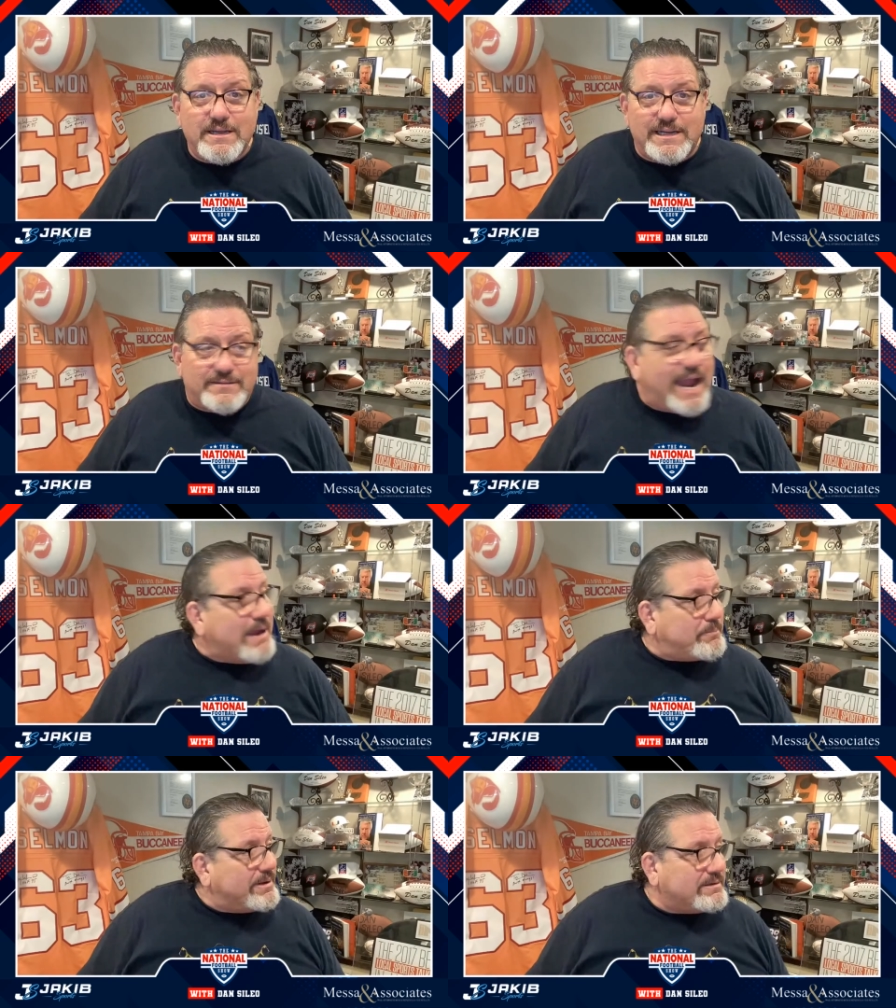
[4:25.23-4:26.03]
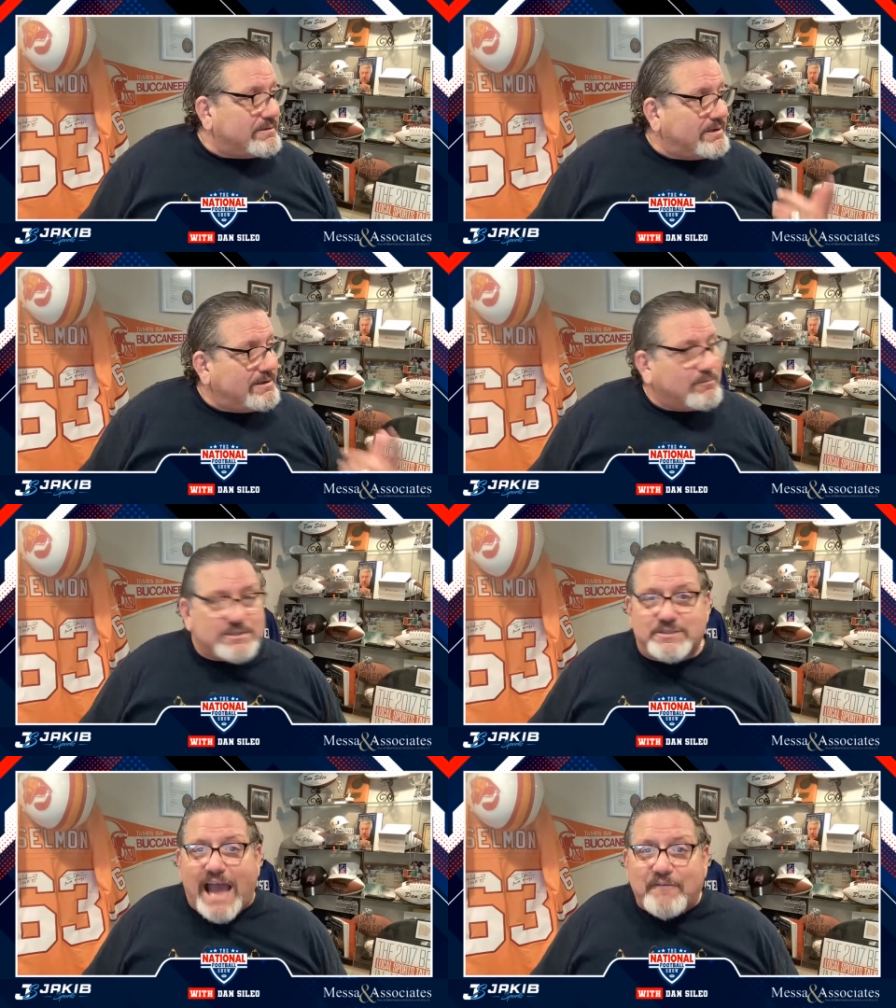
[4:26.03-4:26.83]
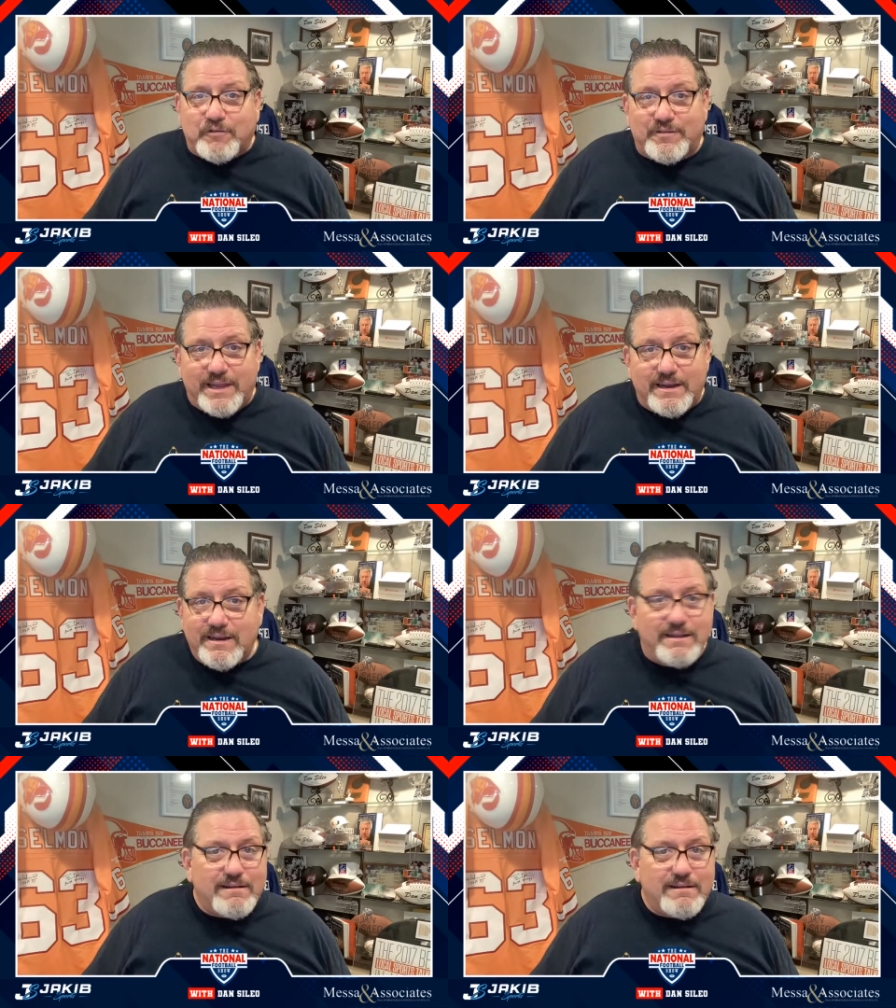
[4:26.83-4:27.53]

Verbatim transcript: in Tampa and what Stafford did.